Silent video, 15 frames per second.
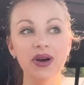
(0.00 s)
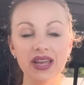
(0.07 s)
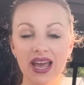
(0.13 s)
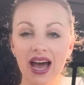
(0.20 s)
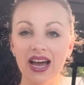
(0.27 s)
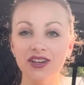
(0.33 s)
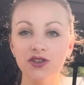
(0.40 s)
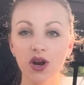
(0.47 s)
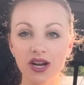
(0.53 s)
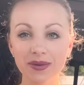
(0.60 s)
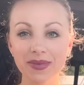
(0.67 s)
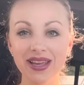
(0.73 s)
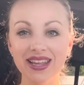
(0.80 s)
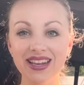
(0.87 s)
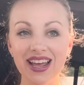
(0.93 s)
But yeah, I try to
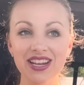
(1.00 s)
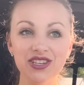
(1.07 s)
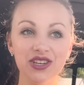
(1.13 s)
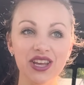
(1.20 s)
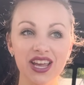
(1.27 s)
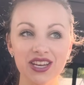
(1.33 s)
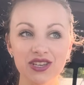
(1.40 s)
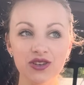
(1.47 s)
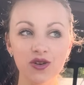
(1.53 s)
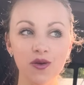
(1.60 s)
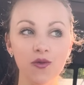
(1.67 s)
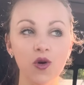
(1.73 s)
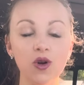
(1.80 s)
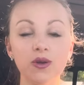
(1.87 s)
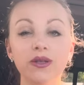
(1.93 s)
make it educational.
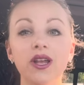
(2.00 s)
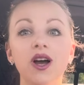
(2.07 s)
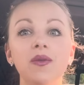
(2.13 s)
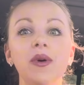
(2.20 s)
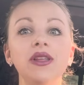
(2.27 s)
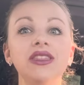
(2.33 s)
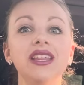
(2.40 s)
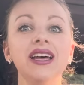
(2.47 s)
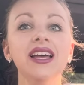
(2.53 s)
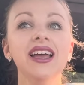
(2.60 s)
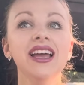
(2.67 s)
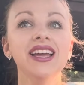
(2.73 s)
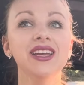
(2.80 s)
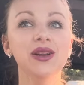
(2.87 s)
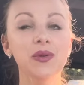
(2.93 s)
Of course, talk about the,
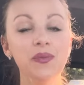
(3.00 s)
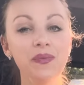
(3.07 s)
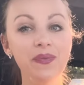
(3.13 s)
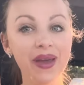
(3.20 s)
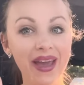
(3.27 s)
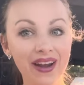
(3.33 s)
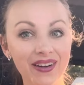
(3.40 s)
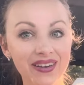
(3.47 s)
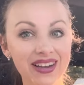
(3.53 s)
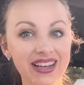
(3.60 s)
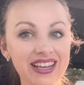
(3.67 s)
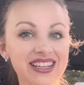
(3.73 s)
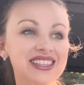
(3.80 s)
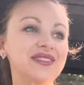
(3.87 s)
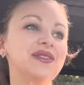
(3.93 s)
you know,
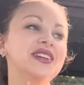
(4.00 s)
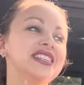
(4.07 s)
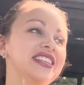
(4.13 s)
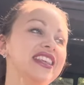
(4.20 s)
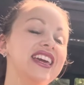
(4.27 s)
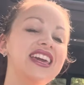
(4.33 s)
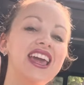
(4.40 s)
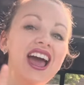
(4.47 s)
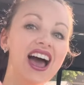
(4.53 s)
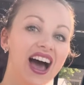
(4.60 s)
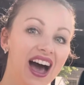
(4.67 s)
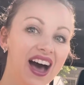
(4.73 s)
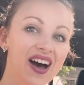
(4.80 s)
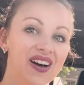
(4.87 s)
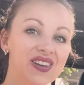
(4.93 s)
berries and we see the
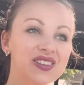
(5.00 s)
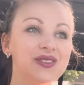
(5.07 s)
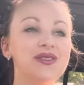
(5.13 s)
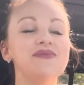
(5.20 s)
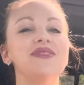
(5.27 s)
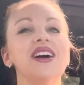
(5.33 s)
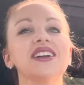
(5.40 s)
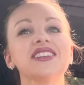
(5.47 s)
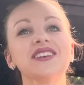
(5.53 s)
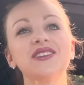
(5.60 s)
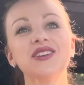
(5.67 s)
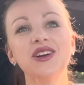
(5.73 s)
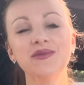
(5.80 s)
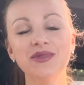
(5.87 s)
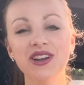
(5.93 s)
cows and we practice our
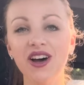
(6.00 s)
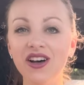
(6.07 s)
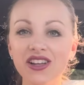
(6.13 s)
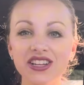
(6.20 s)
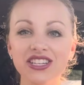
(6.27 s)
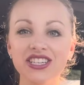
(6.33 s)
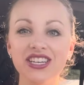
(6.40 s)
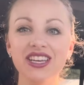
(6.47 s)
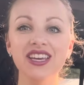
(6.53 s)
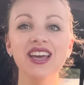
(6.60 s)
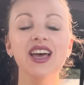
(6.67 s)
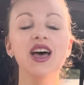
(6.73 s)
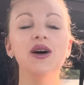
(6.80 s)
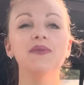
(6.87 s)
terminology.